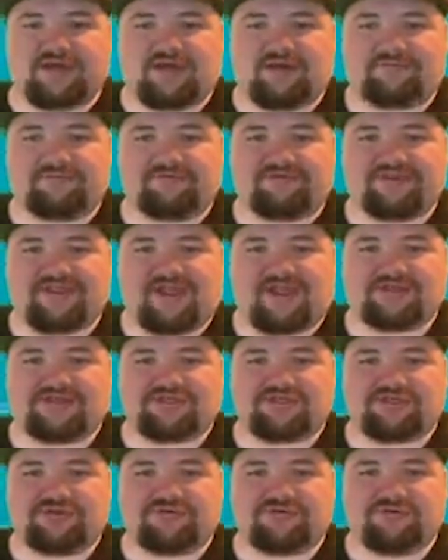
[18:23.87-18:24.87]

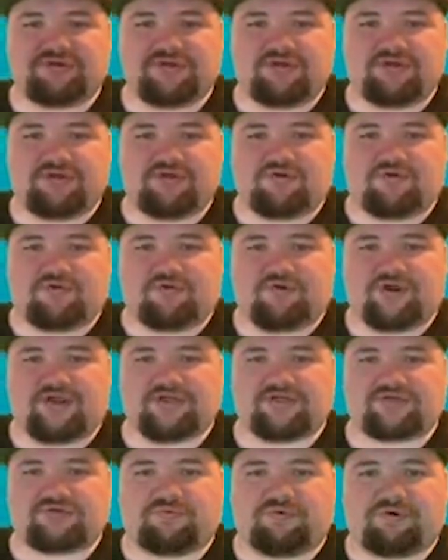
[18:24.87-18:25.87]
statue,
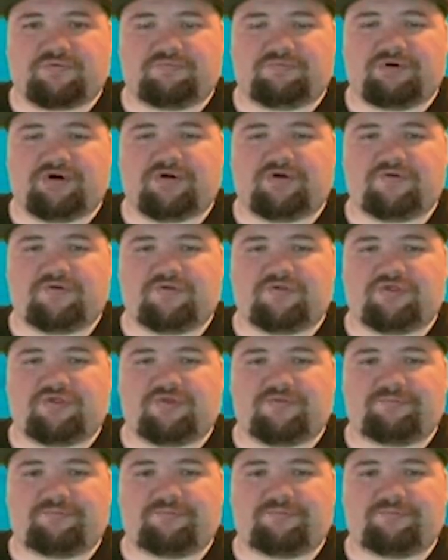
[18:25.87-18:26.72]
which will both